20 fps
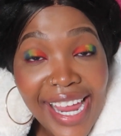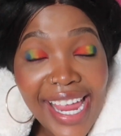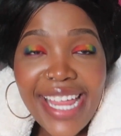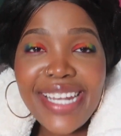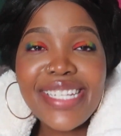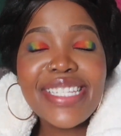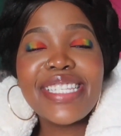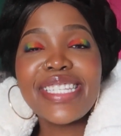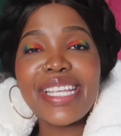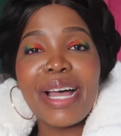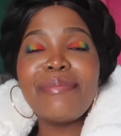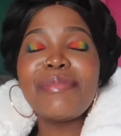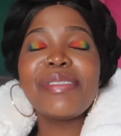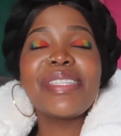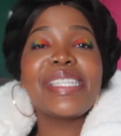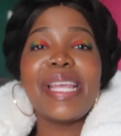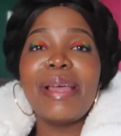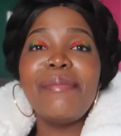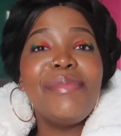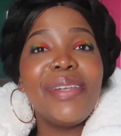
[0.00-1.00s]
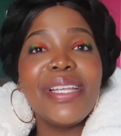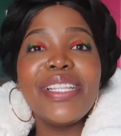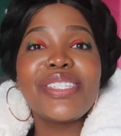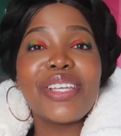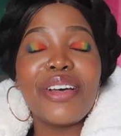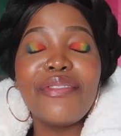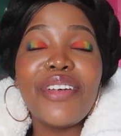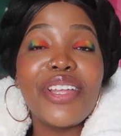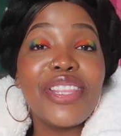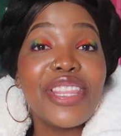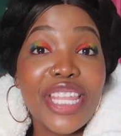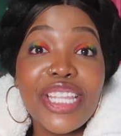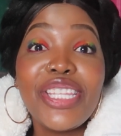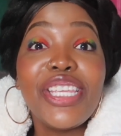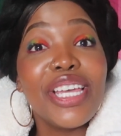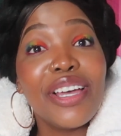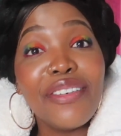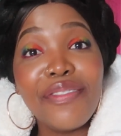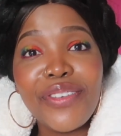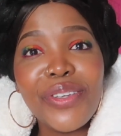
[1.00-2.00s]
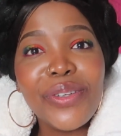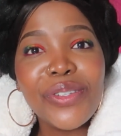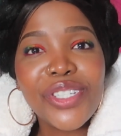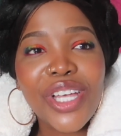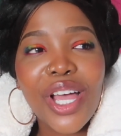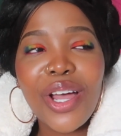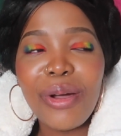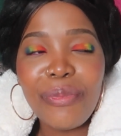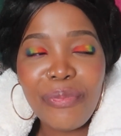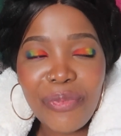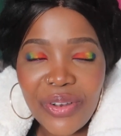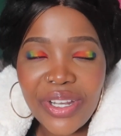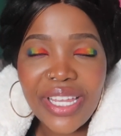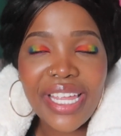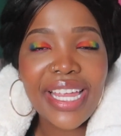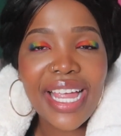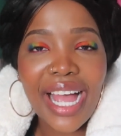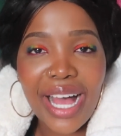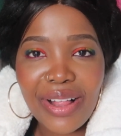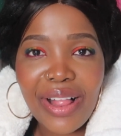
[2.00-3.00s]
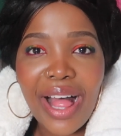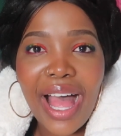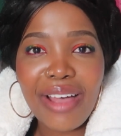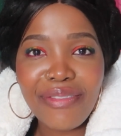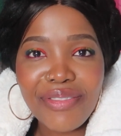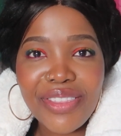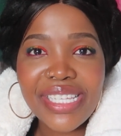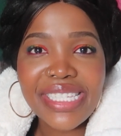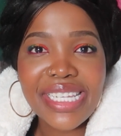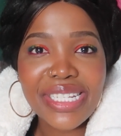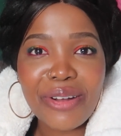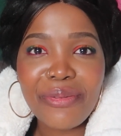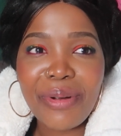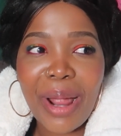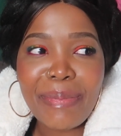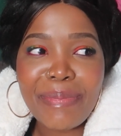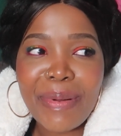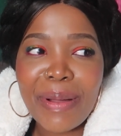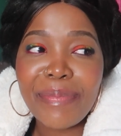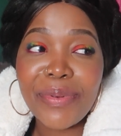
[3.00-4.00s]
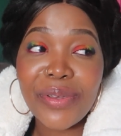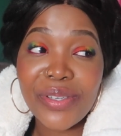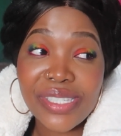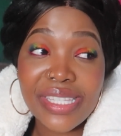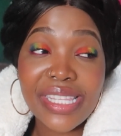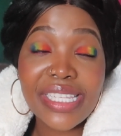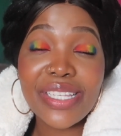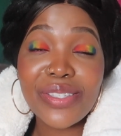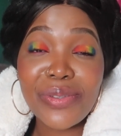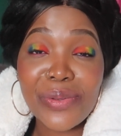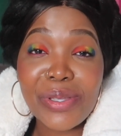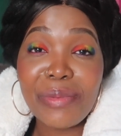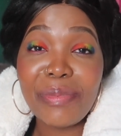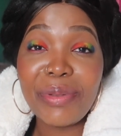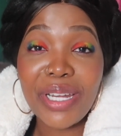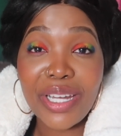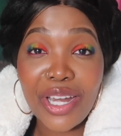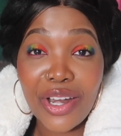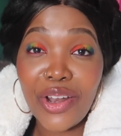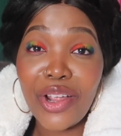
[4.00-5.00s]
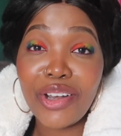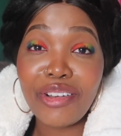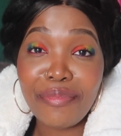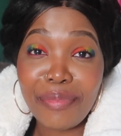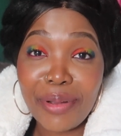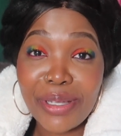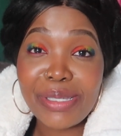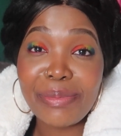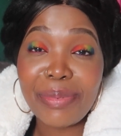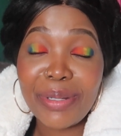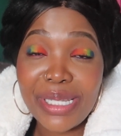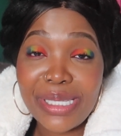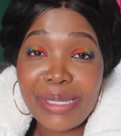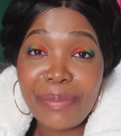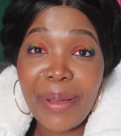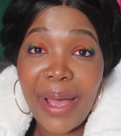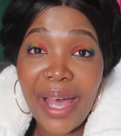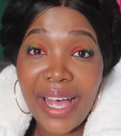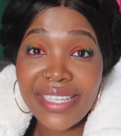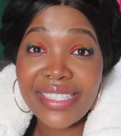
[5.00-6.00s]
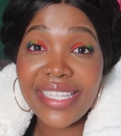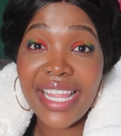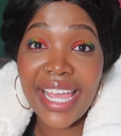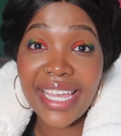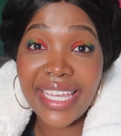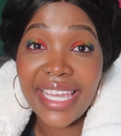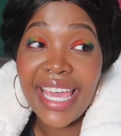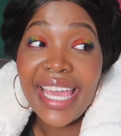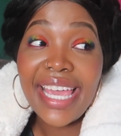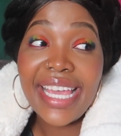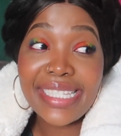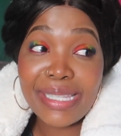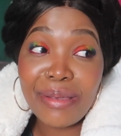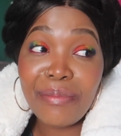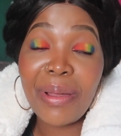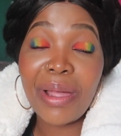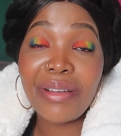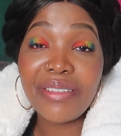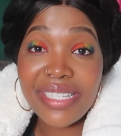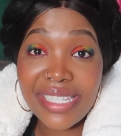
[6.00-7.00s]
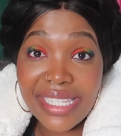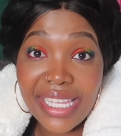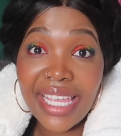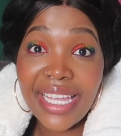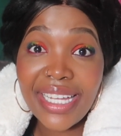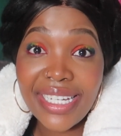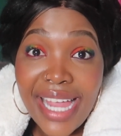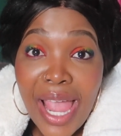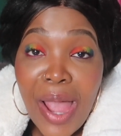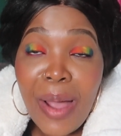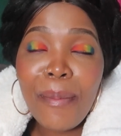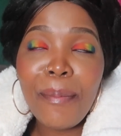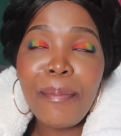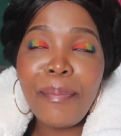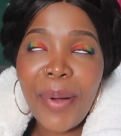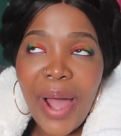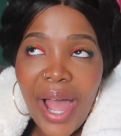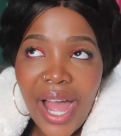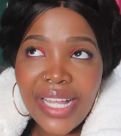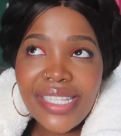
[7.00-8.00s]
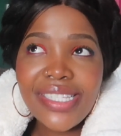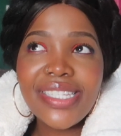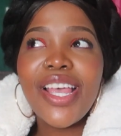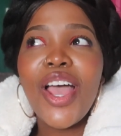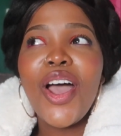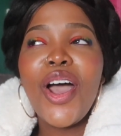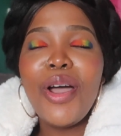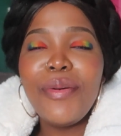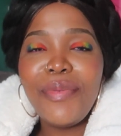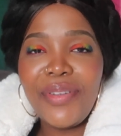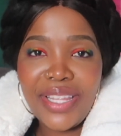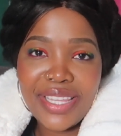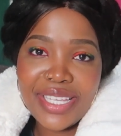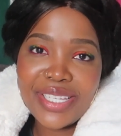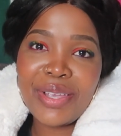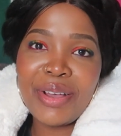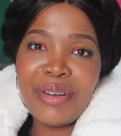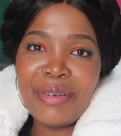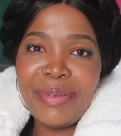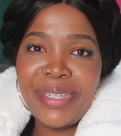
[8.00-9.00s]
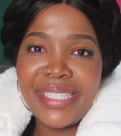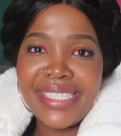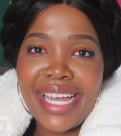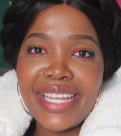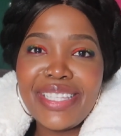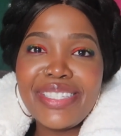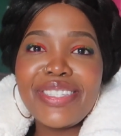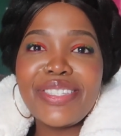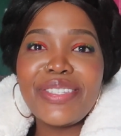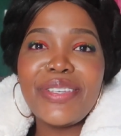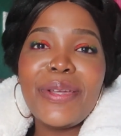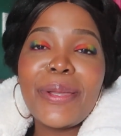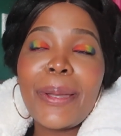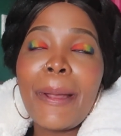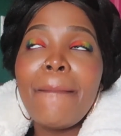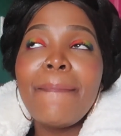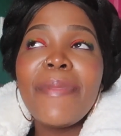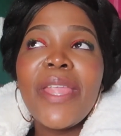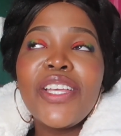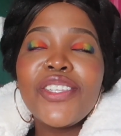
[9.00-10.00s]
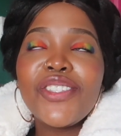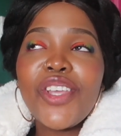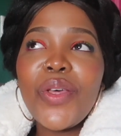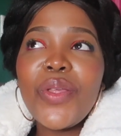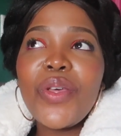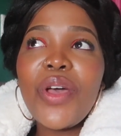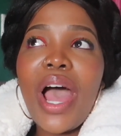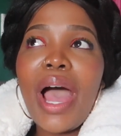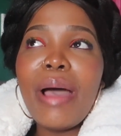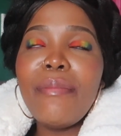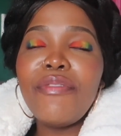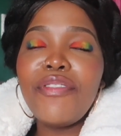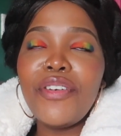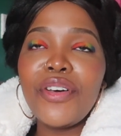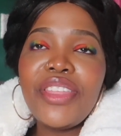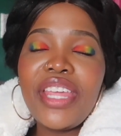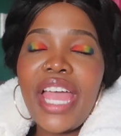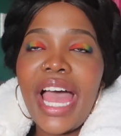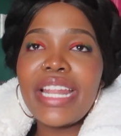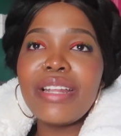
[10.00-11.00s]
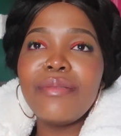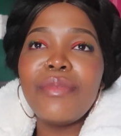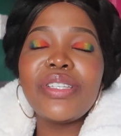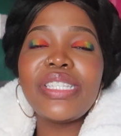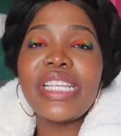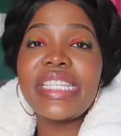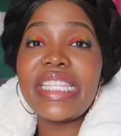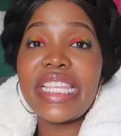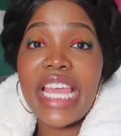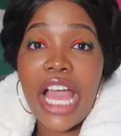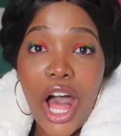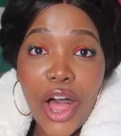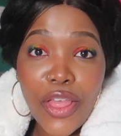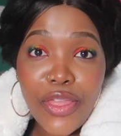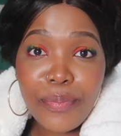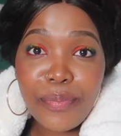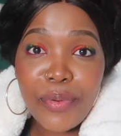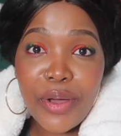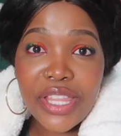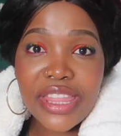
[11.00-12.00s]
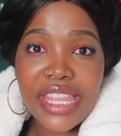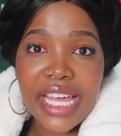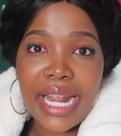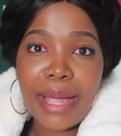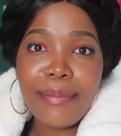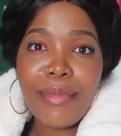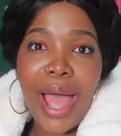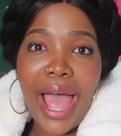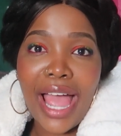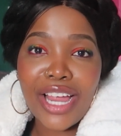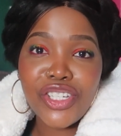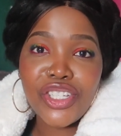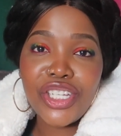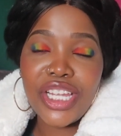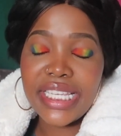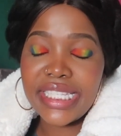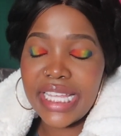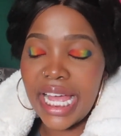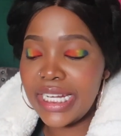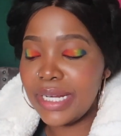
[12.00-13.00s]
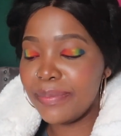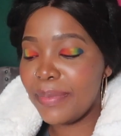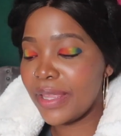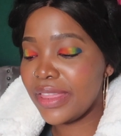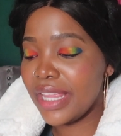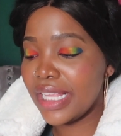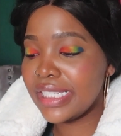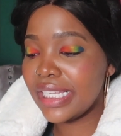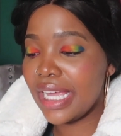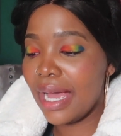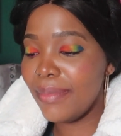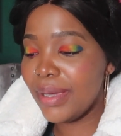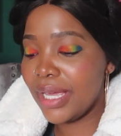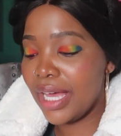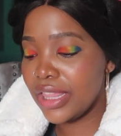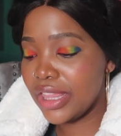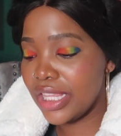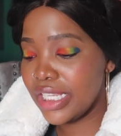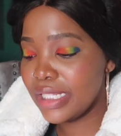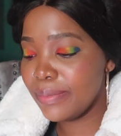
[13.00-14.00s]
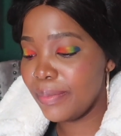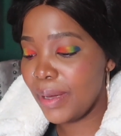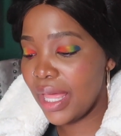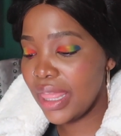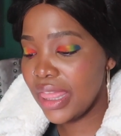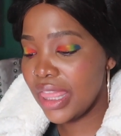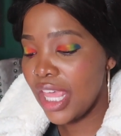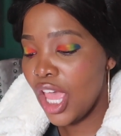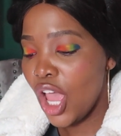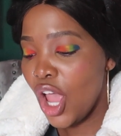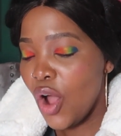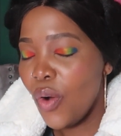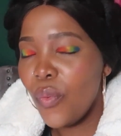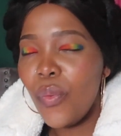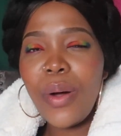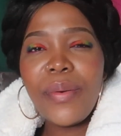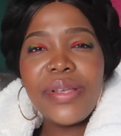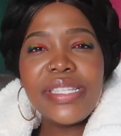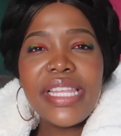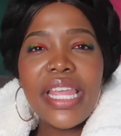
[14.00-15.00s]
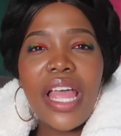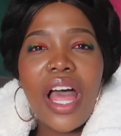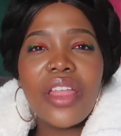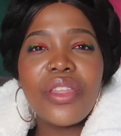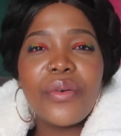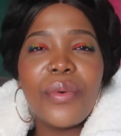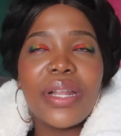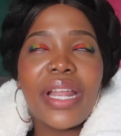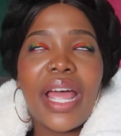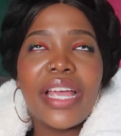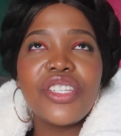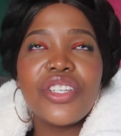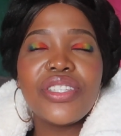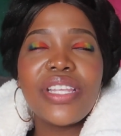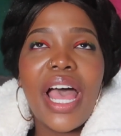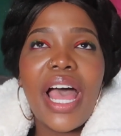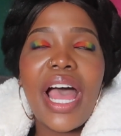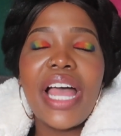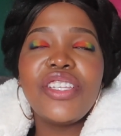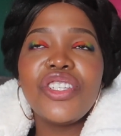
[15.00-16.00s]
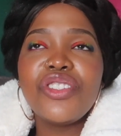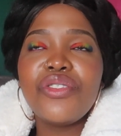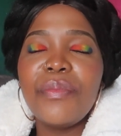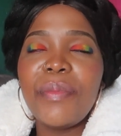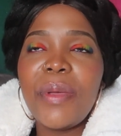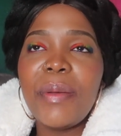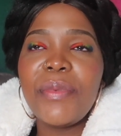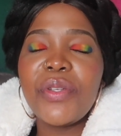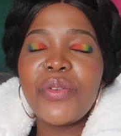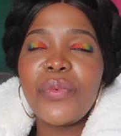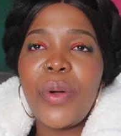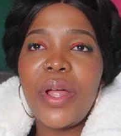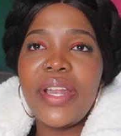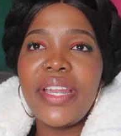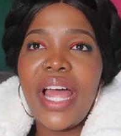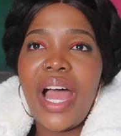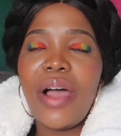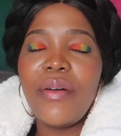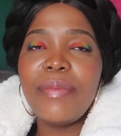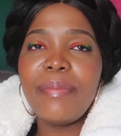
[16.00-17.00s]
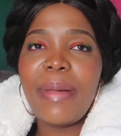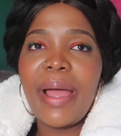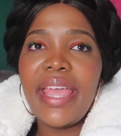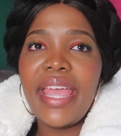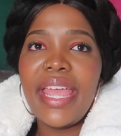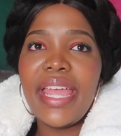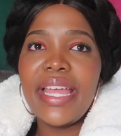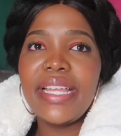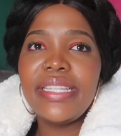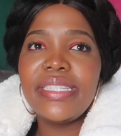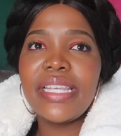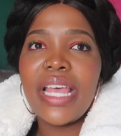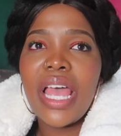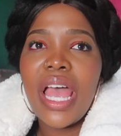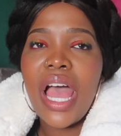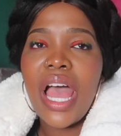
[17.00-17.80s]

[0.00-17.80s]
in some semblance of the near future. Hopefully I'll have this in a wrap up, because this has also been in a lot of possibility piles. Like, it's embarrassing, but hopefully this will be done soon. So Filthy Animals is the other book that I'm actually excited about that's coming out this month. What was the other one? I just remembered one now in my head.